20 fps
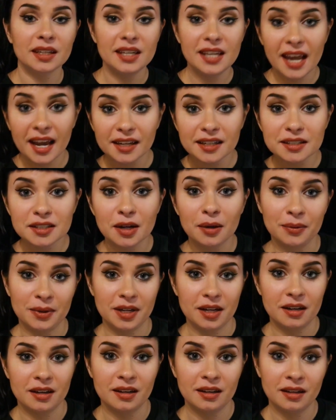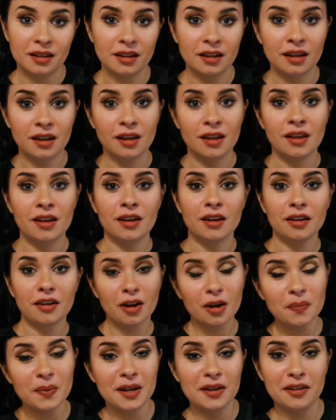Catatonia,
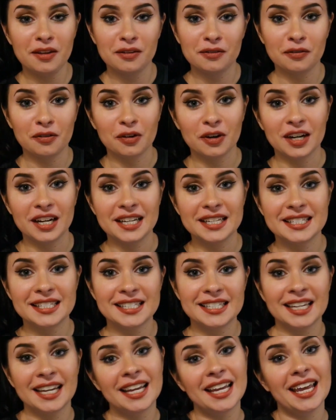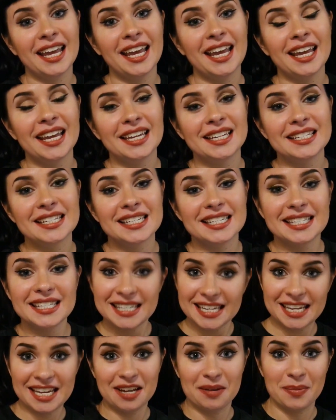Carpathian Forest, and
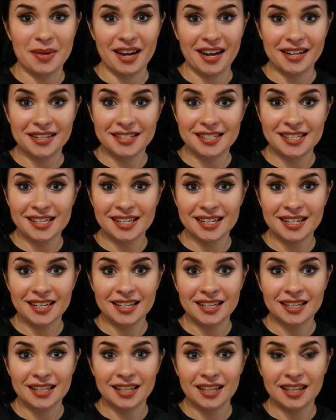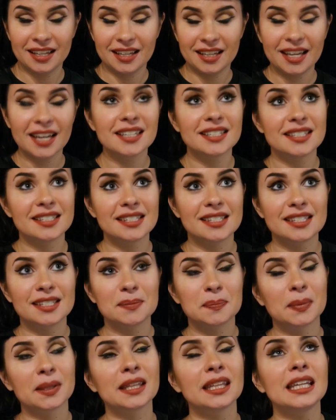Tiamat.
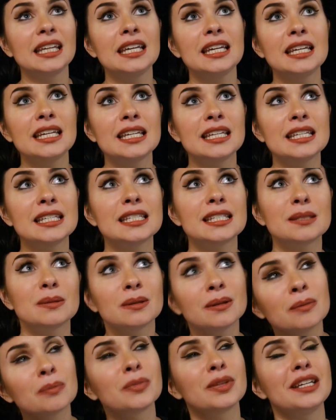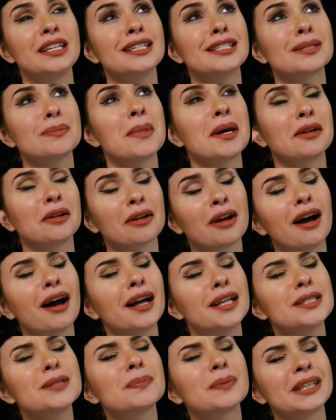Yes, please, metal
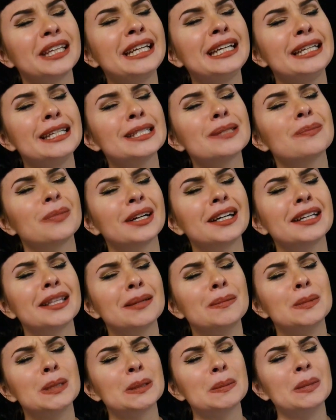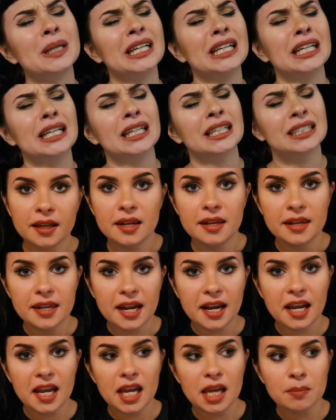gods, please bring them to me.
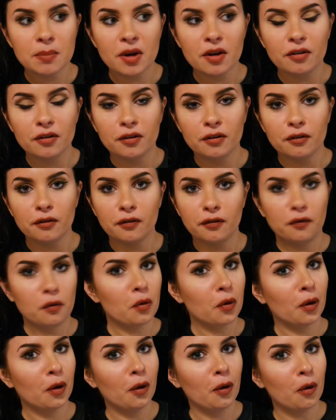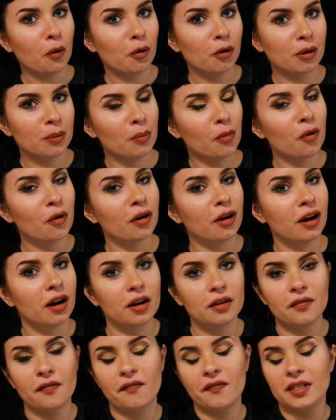Name 4 4 or
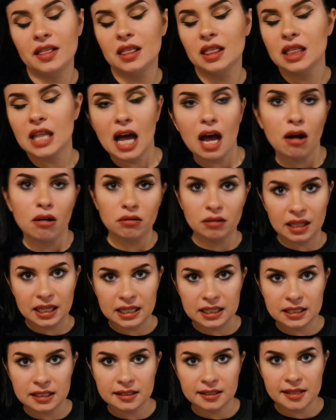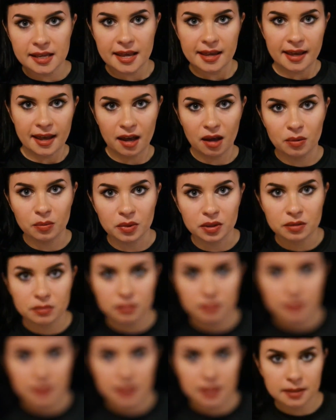more flawless
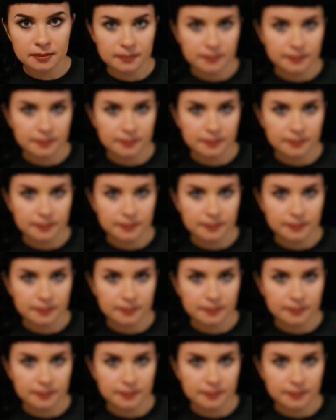albums?